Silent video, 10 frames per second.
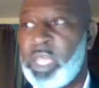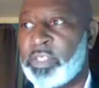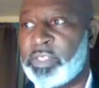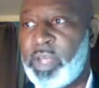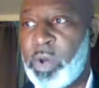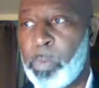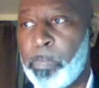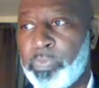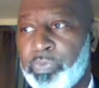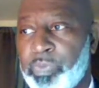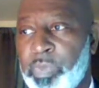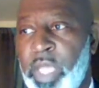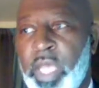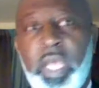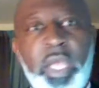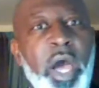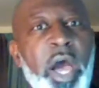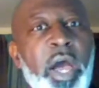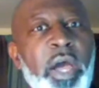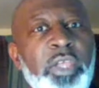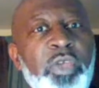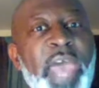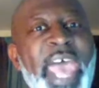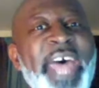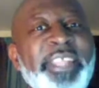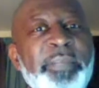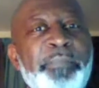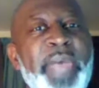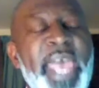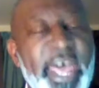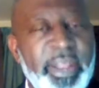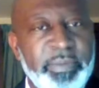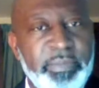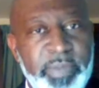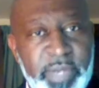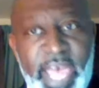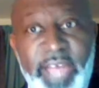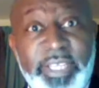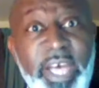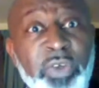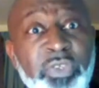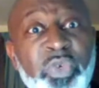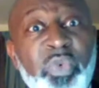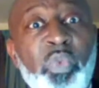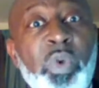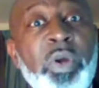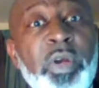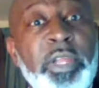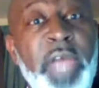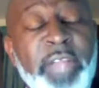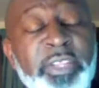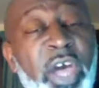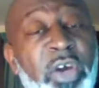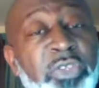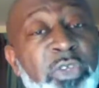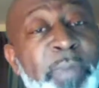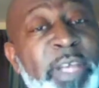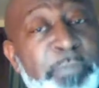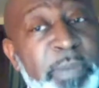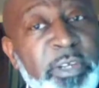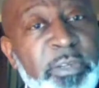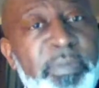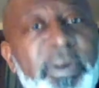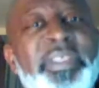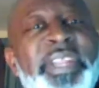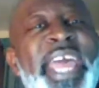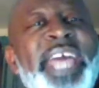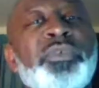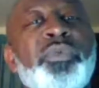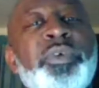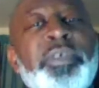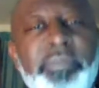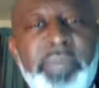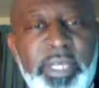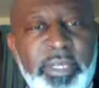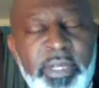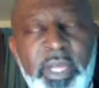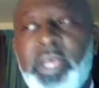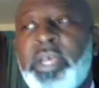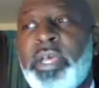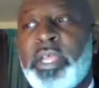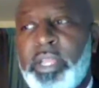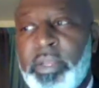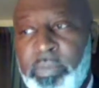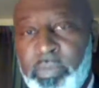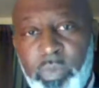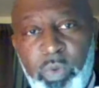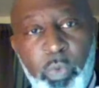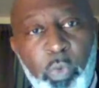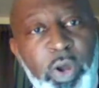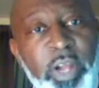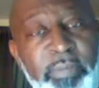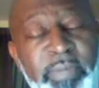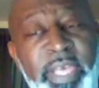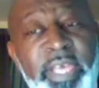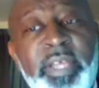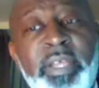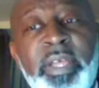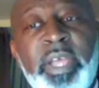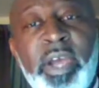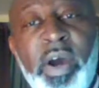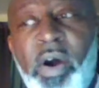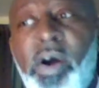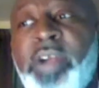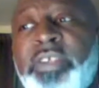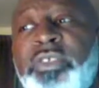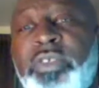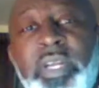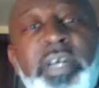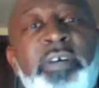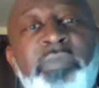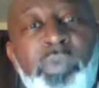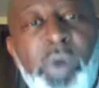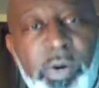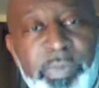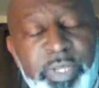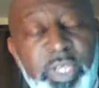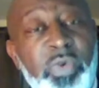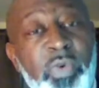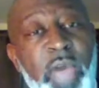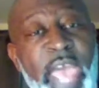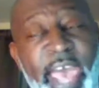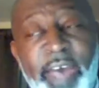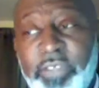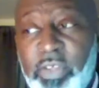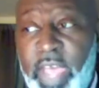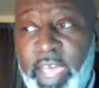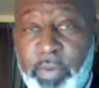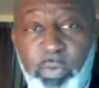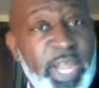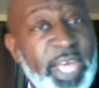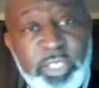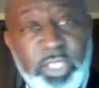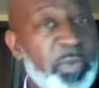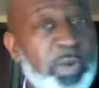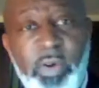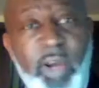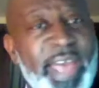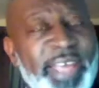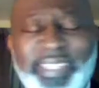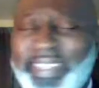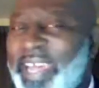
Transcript: So you have to pattern. Now I'm talking to word. I'm talking to my spiritual brother, not to worldly men. Worldly men, in order to love a woman, you have to have a relationship with Christ.